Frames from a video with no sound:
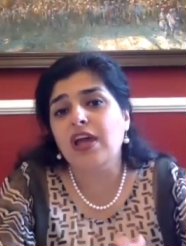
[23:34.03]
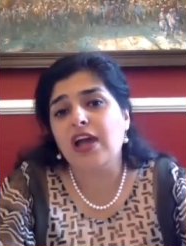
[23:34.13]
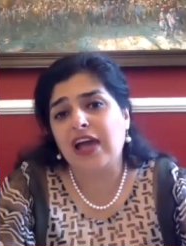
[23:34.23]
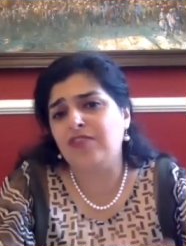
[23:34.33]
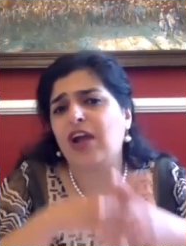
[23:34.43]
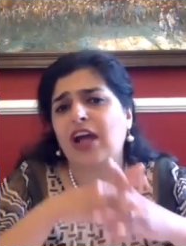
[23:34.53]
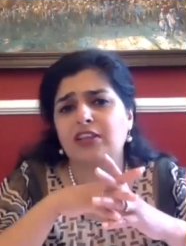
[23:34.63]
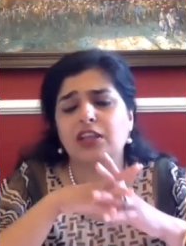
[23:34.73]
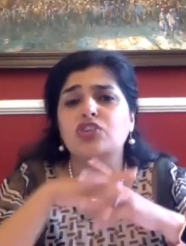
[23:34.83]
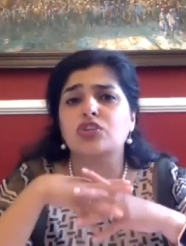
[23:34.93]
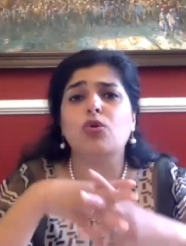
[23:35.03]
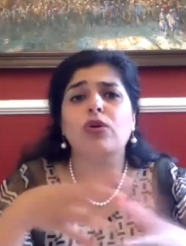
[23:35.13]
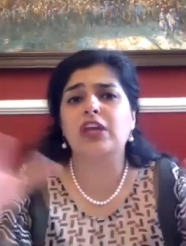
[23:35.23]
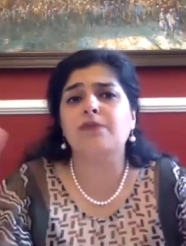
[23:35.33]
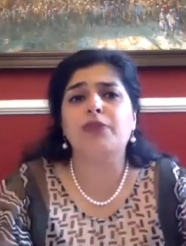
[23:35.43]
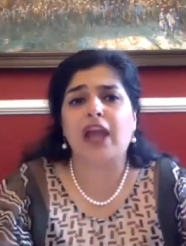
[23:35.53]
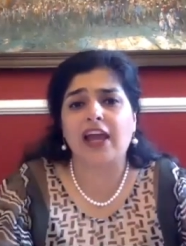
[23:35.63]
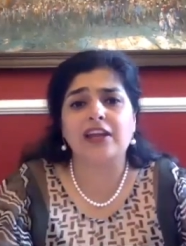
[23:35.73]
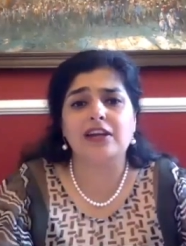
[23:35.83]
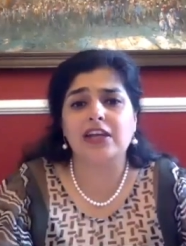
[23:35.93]
And rather than just going in
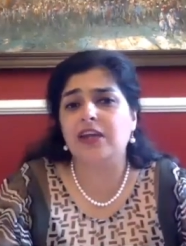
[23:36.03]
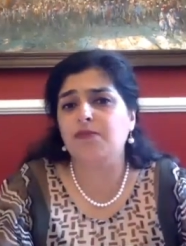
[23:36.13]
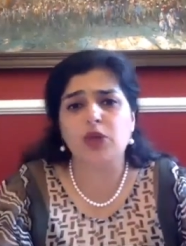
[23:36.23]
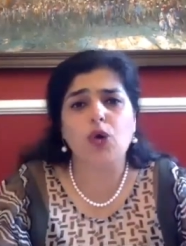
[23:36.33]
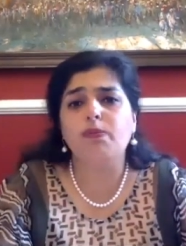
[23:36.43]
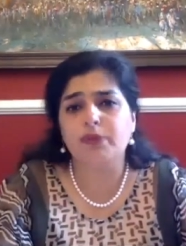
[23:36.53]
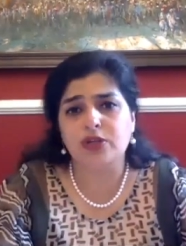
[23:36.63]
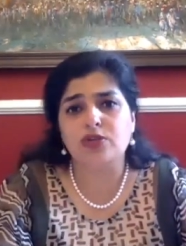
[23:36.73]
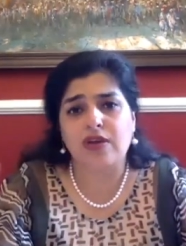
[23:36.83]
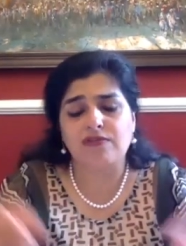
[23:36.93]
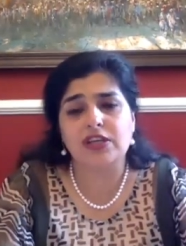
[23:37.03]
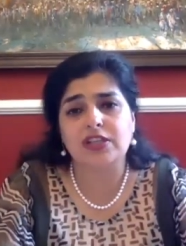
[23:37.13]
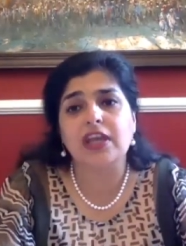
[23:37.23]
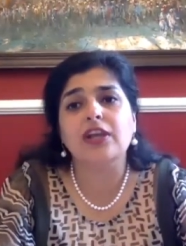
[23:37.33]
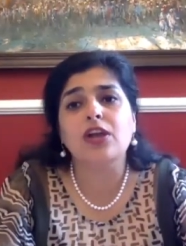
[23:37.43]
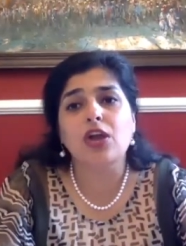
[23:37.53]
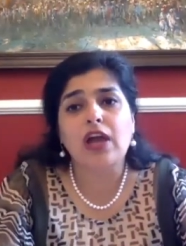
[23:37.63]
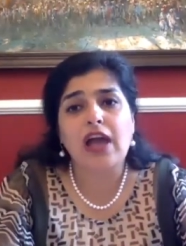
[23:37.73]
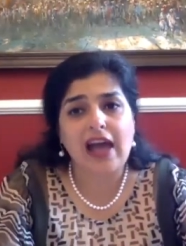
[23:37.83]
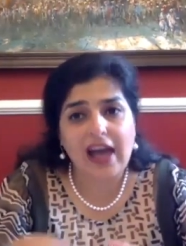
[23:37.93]
blindly and be open to everything,
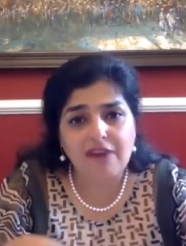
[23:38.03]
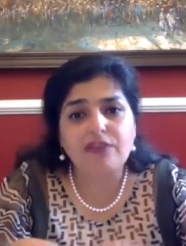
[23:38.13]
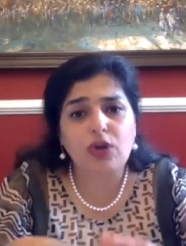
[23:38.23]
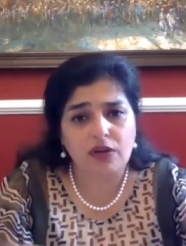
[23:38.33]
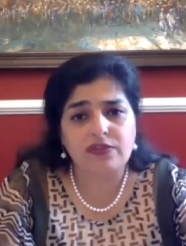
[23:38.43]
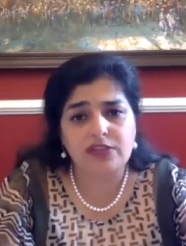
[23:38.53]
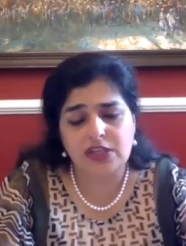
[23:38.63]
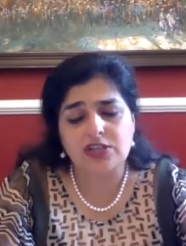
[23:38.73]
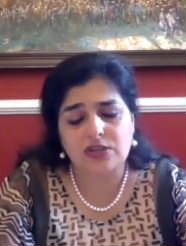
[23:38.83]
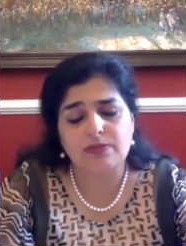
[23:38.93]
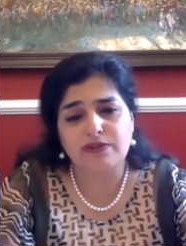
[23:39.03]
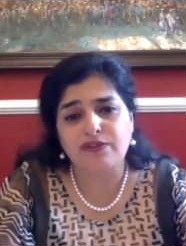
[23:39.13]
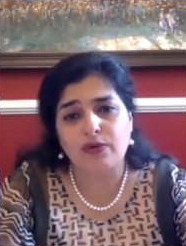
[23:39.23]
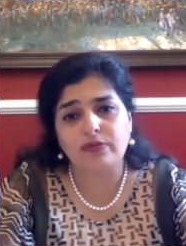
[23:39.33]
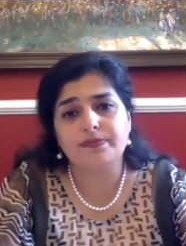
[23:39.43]
have a conversation before.